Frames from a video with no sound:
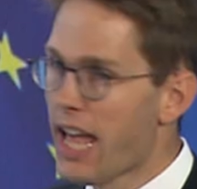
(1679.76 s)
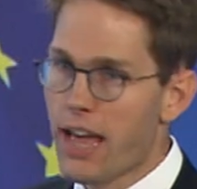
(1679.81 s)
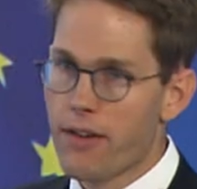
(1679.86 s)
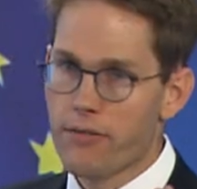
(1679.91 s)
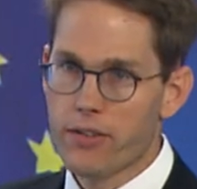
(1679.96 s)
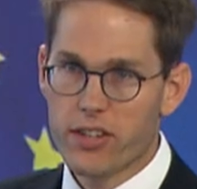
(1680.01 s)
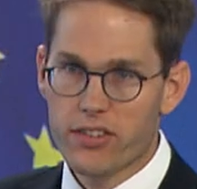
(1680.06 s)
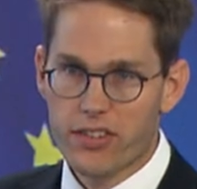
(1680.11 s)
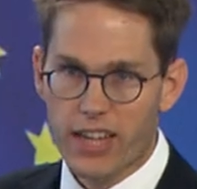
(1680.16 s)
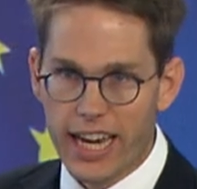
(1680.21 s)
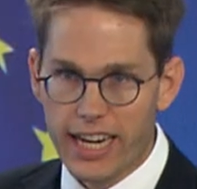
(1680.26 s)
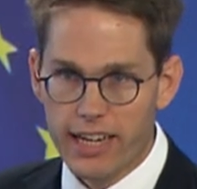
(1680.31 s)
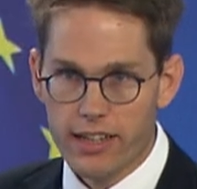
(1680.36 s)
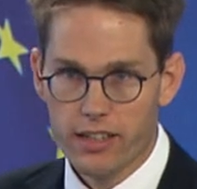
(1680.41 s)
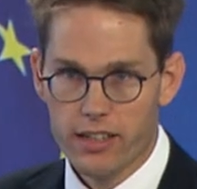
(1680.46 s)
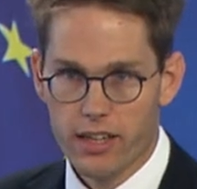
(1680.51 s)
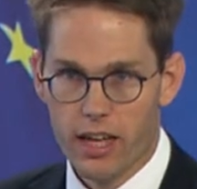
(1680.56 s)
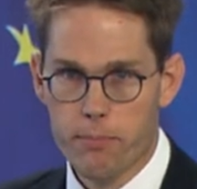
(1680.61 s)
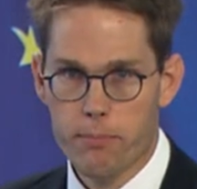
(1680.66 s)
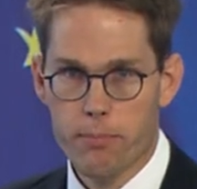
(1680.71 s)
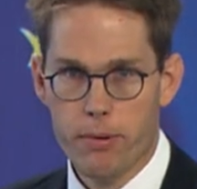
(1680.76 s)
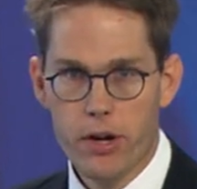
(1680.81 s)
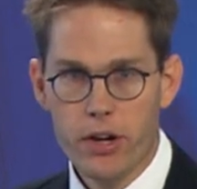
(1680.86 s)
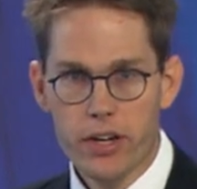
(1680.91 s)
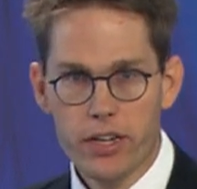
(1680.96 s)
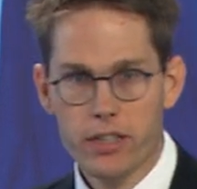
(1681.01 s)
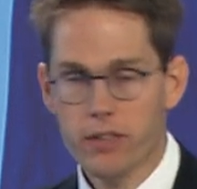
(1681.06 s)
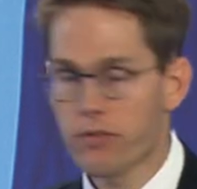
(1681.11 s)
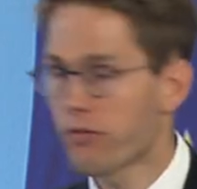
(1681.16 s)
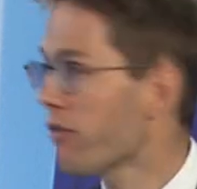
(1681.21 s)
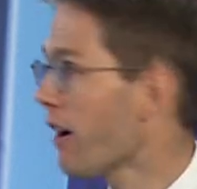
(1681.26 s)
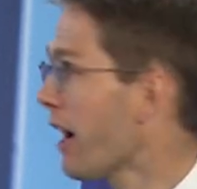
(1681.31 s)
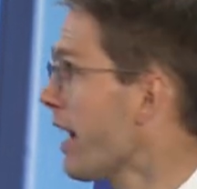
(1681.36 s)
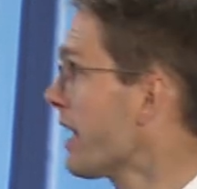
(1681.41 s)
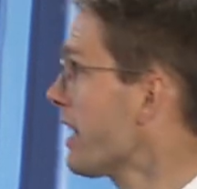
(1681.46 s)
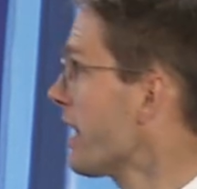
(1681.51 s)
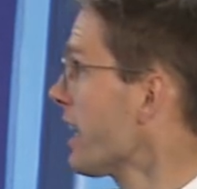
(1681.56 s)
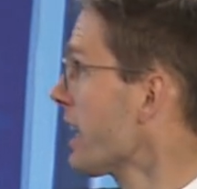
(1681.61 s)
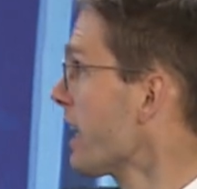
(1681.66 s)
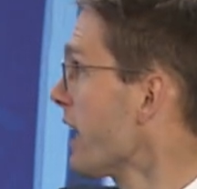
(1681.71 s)
The second empirical
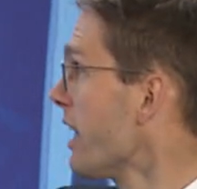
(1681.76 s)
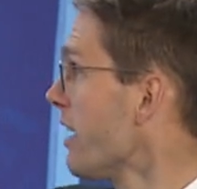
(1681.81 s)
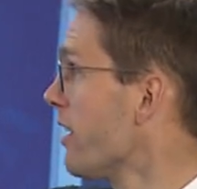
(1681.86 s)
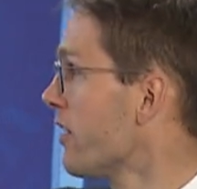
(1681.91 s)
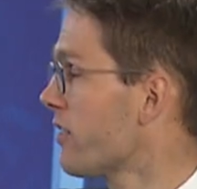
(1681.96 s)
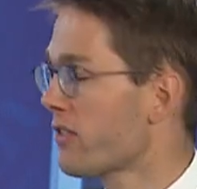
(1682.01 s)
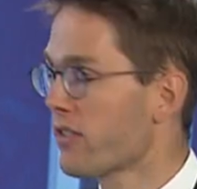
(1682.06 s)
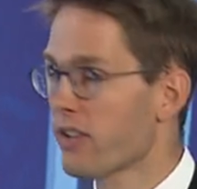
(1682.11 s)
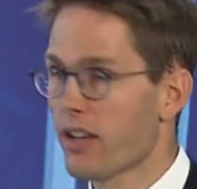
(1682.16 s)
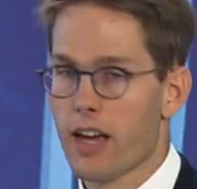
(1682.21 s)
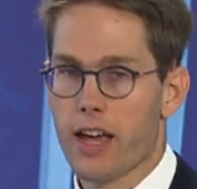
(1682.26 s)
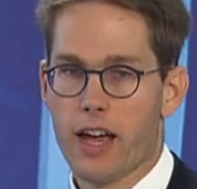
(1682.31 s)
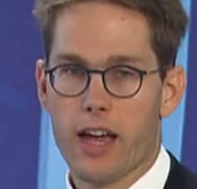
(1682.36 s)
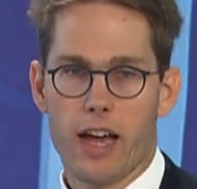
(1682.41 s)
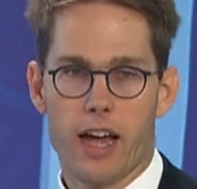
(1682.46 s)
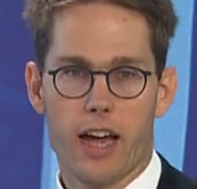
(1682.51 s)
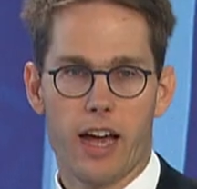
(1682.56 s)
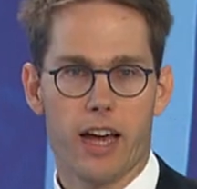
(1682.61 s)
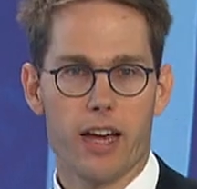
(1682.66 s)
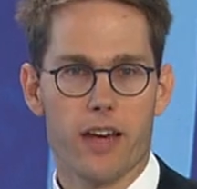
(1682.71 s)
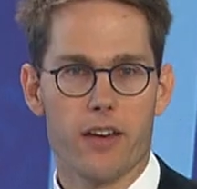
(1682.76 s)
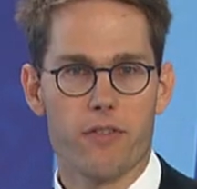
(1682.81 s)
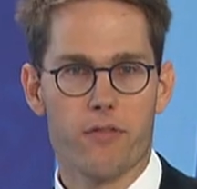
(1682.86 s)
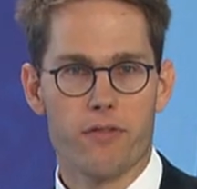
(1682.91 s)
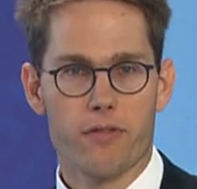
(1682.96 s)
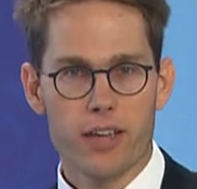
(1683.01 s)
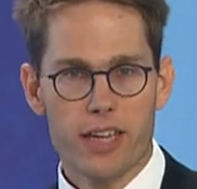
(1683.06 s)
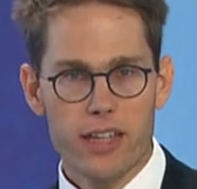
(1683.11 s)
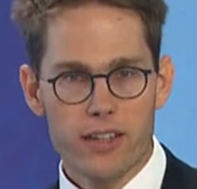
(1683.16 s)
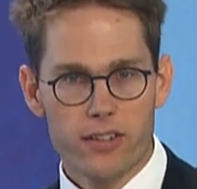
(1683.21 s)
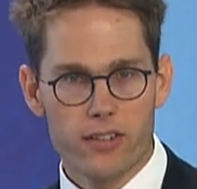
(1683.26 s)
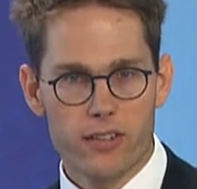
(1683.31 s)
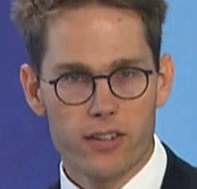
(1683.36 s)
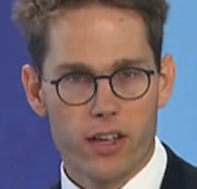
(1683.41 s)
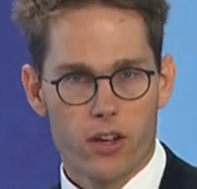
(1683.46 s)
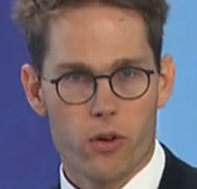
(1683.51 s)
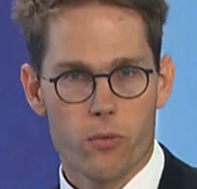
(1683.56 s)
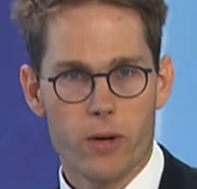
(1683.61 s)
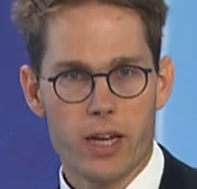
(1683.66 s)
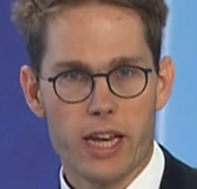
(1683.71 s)
finding is this
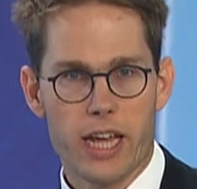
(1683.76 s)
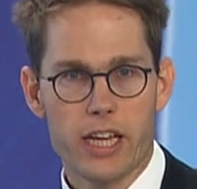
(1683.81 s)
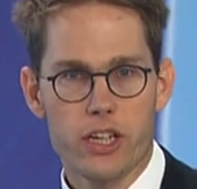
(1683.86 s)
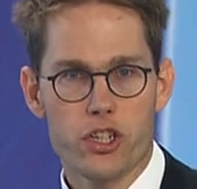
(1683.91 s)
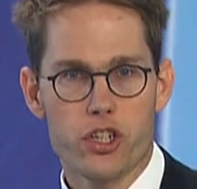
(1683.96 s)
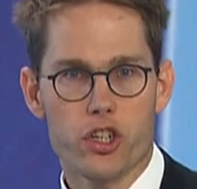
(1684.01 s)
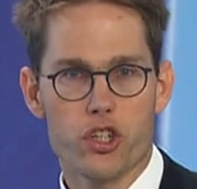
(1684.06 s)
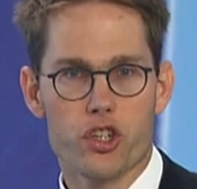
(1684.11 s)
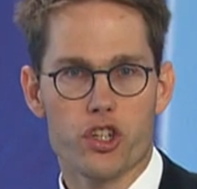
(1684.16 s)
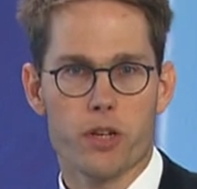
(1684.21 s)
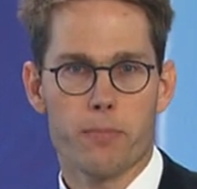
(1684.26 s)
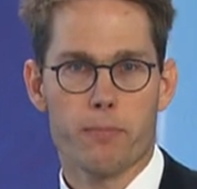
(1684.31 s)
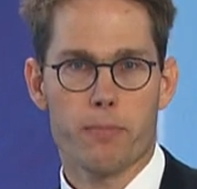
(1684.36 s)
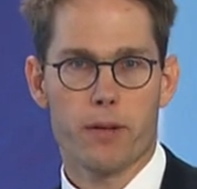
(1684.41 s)
relationship